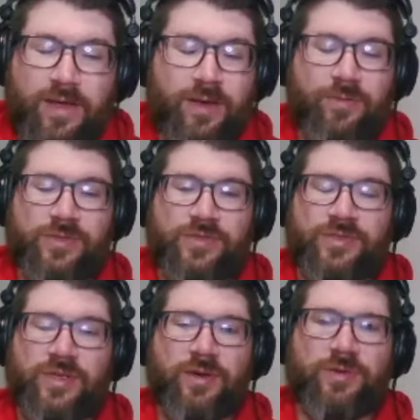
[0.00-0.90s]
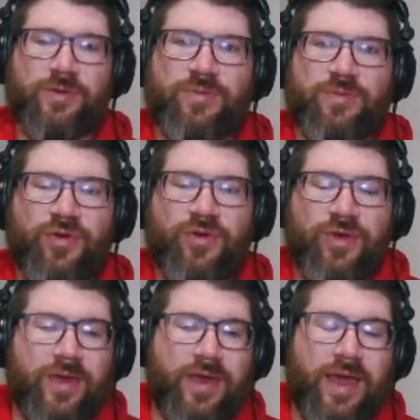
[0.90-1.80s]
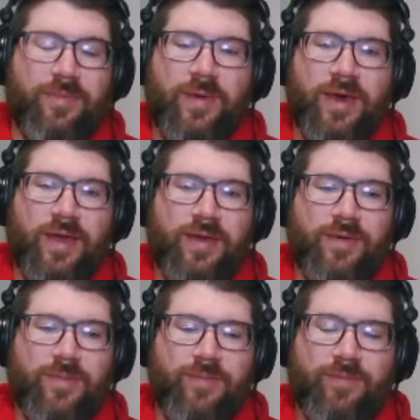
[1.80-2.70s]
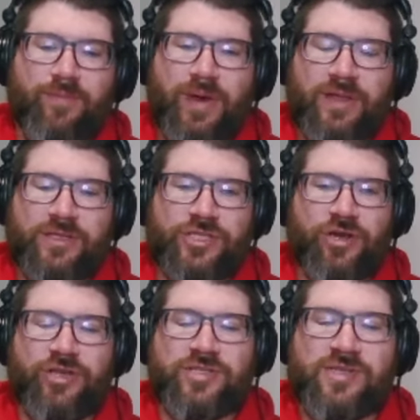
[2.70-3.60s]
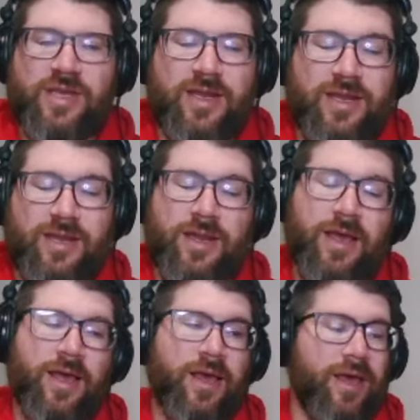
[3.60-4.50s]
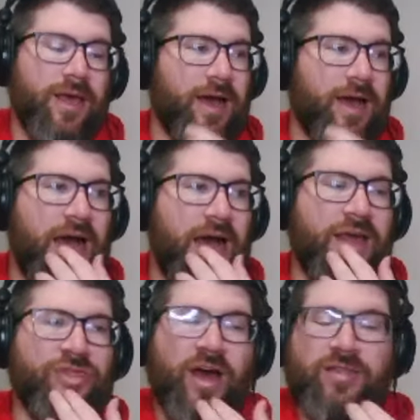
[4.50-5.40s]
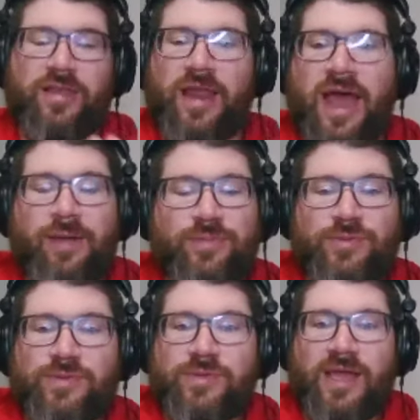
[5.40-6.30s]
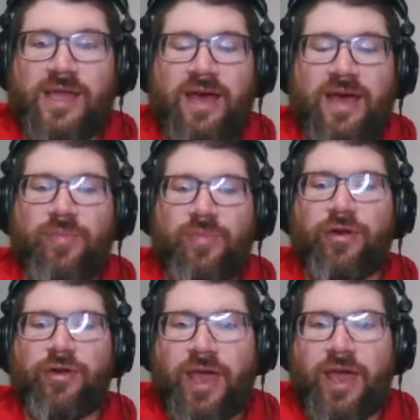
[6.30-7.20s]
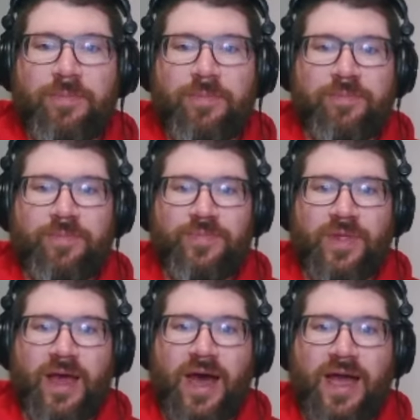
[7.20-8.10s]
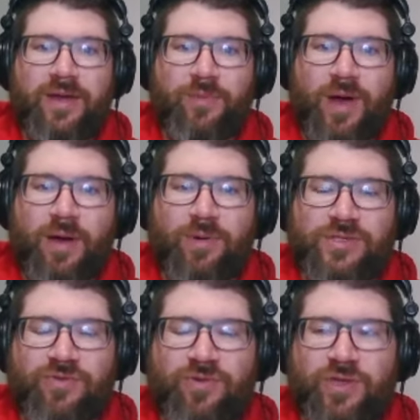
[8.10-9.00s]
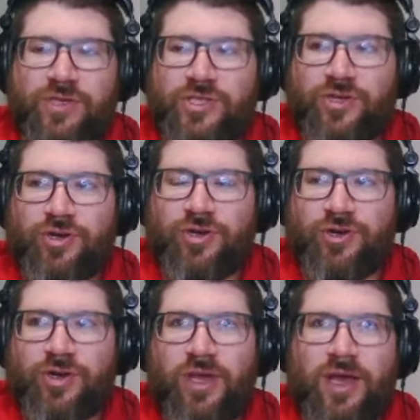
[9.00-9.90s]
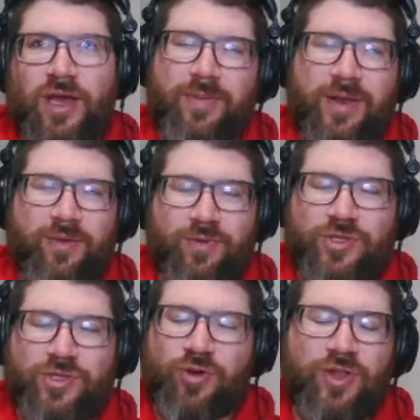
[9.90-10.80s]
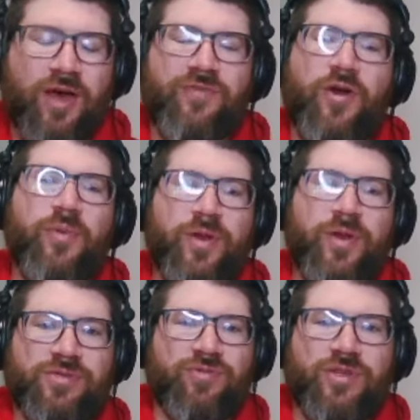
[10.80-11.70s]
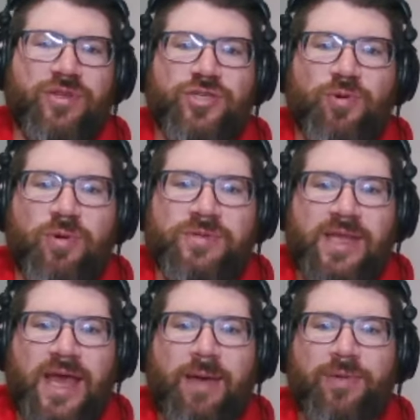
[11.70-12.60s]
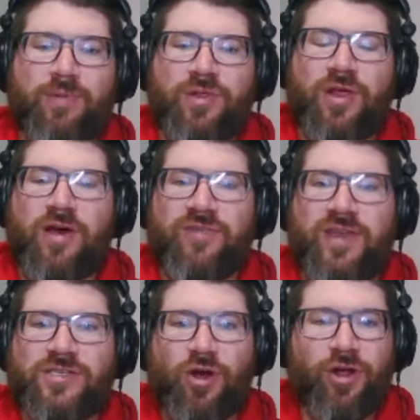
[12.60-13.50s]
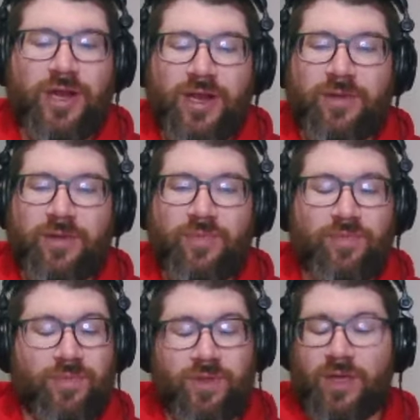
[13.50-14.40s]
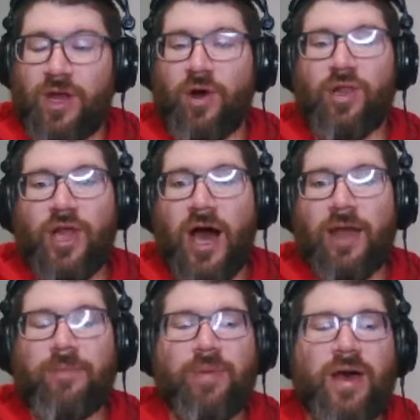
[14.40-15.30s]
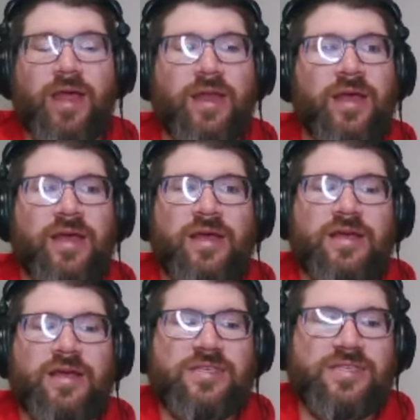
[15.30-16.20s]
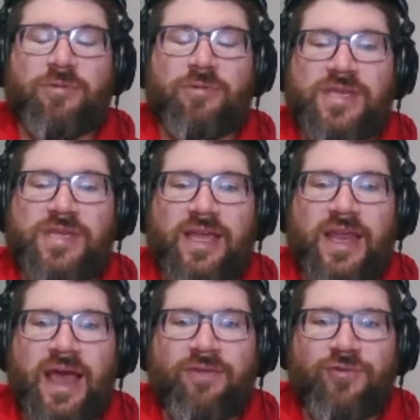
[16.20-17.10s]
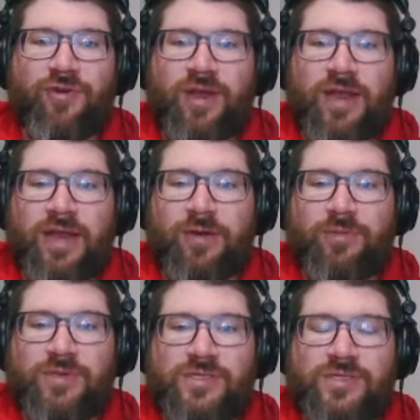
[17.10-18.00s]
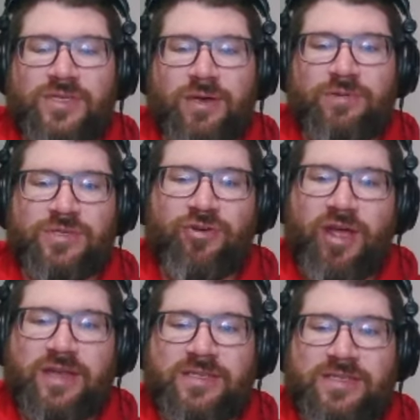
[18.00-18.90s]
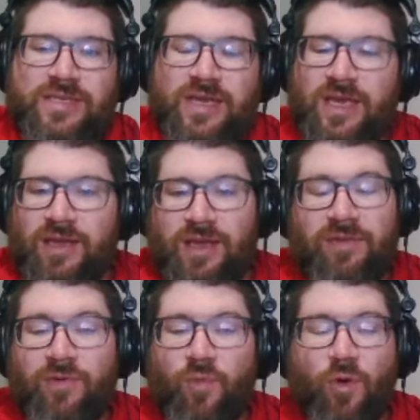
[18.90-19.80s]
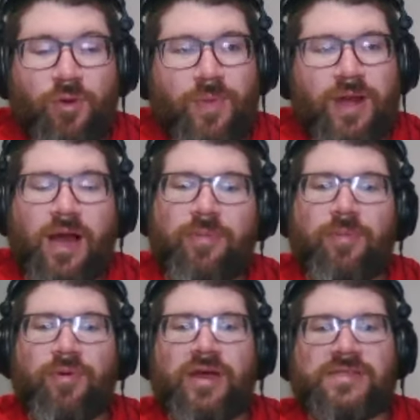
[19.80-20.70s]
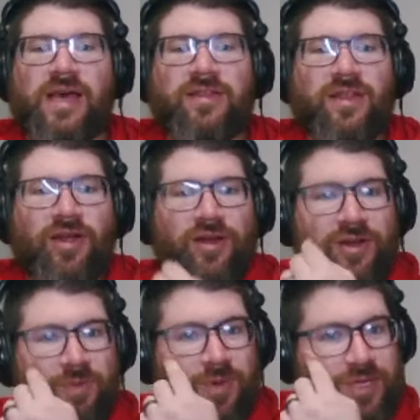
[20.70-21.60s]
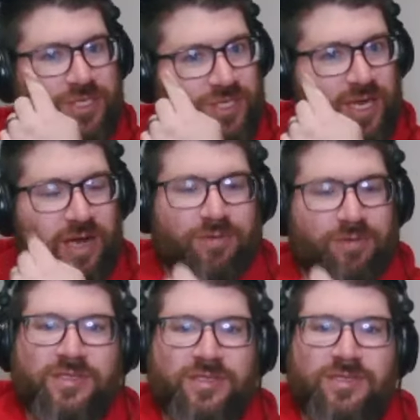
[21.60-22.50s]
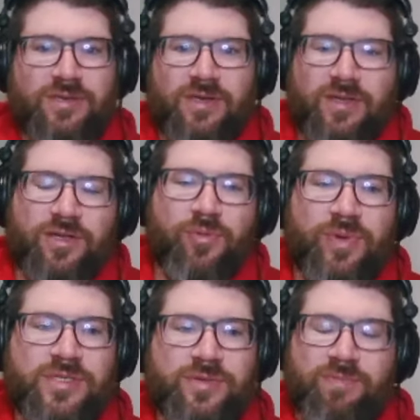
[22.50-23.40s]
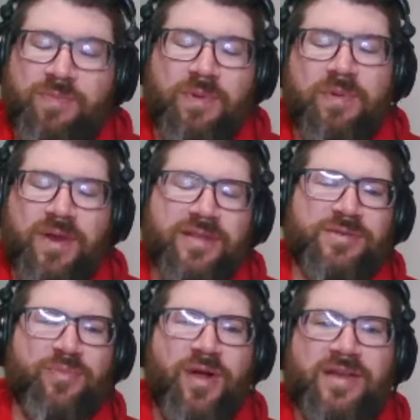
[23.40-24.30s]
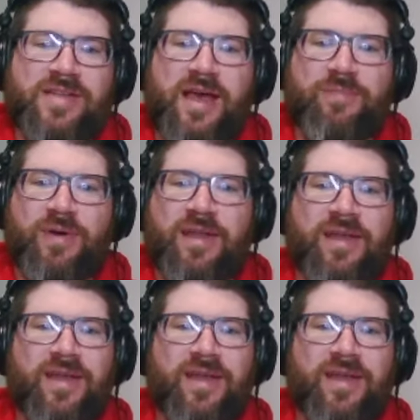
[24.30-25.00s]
it was a brilliant game by L'Jarius Sneed. And I thought that Adams was going to have a bigger game. I wasn't really sure. I mean, Jordan Love, nobody was really sure what was going to happen with Love. He targeted him, you know, a lot, but Sneed was getting after it. And it was great to see. Even Ward made a couple plays out there, which I was a little bit, maybe not surprised at, but